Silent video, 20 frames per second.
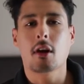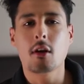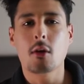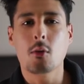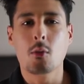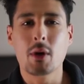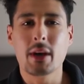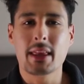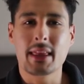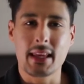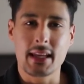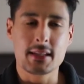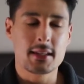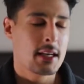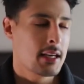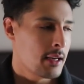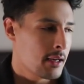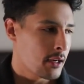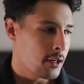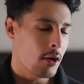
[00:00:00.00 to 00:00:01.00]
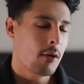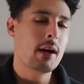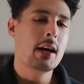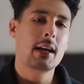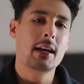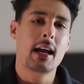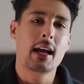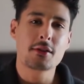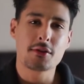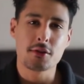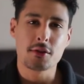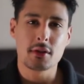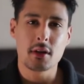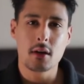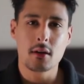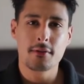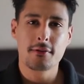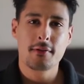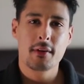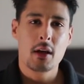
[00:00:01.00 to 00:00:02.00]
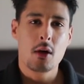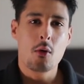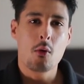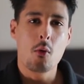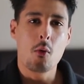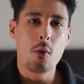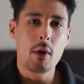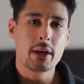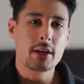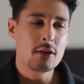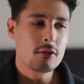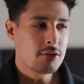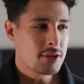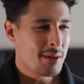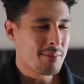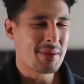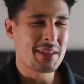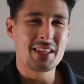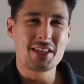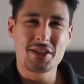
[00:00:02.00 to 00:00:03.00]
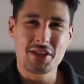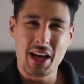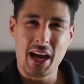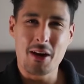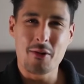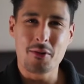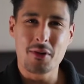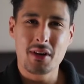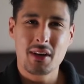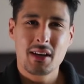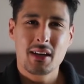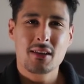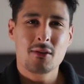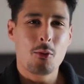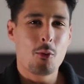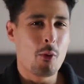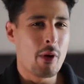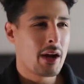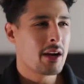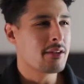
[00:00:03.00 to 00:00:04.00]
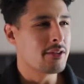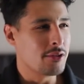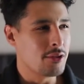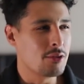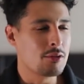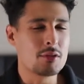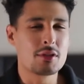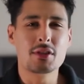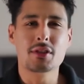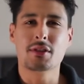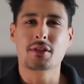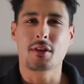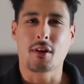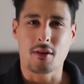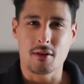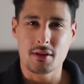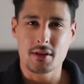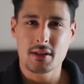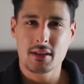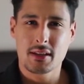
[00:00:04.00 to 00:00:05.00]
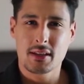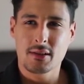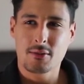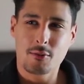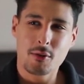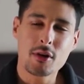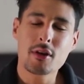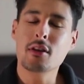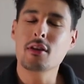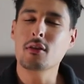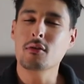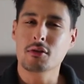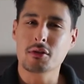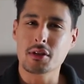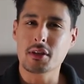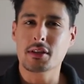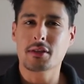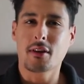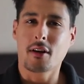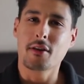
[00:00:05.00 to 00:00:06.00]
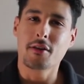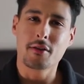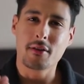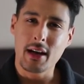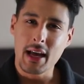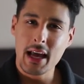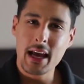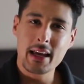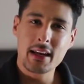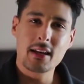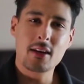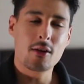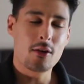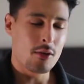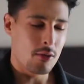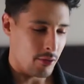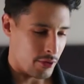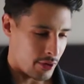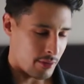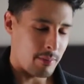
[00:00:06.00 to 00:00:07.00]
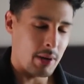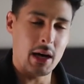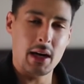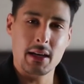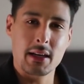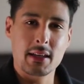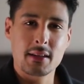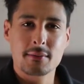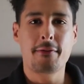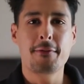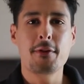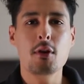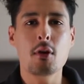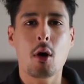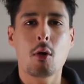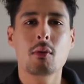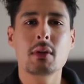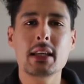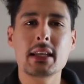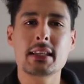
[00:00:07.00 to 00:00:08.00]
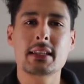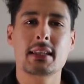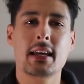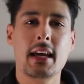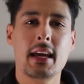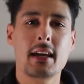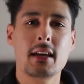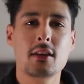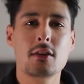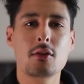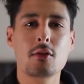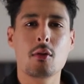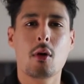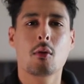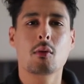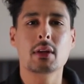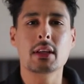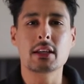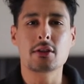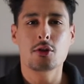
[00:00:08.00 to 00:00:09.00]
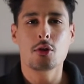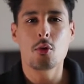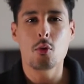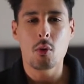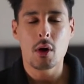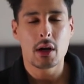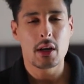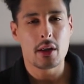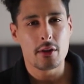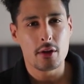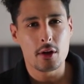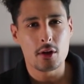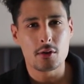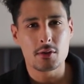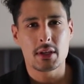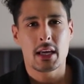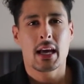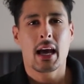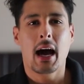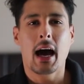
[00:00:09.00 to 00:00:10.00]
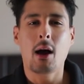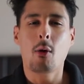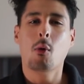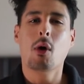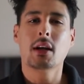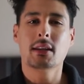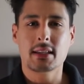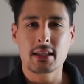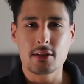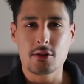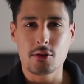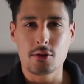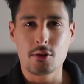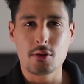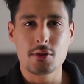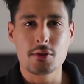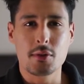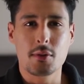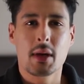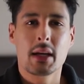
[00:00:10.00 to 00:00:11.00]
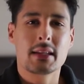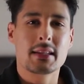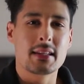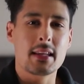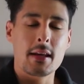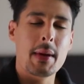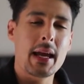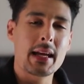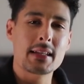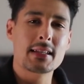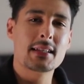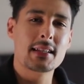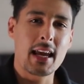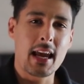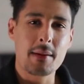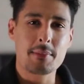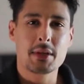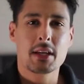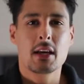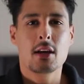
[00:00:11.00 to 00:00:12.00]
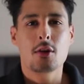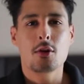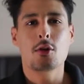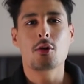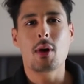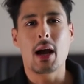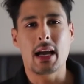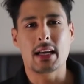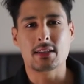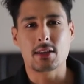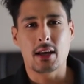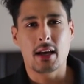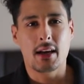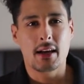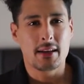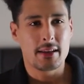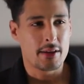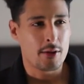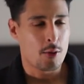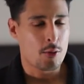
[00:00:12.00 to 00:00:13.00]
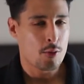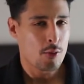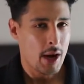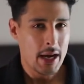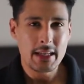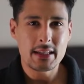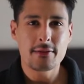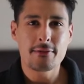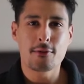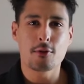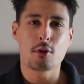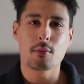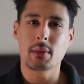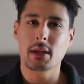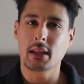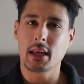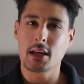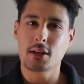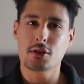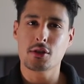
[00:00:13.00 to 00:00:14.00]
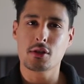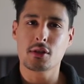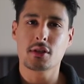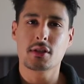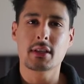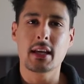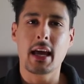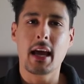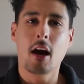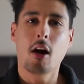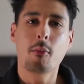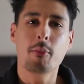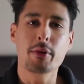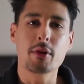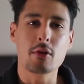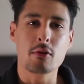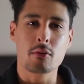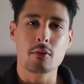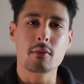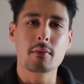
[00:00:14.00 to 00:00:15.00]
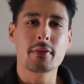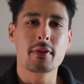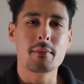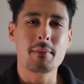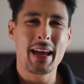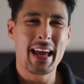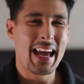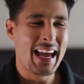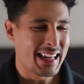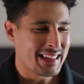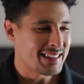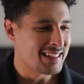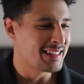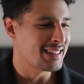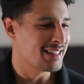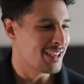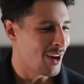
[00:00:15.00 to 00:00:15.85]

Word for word: start with this. Go ahead and ask yourself, when you jump in the shower, where do you start? Where do you usually start, your head or your body? If you only say you only do one of those, I want to introduce you to Manscaped, who has the right formulations to help you groom from head to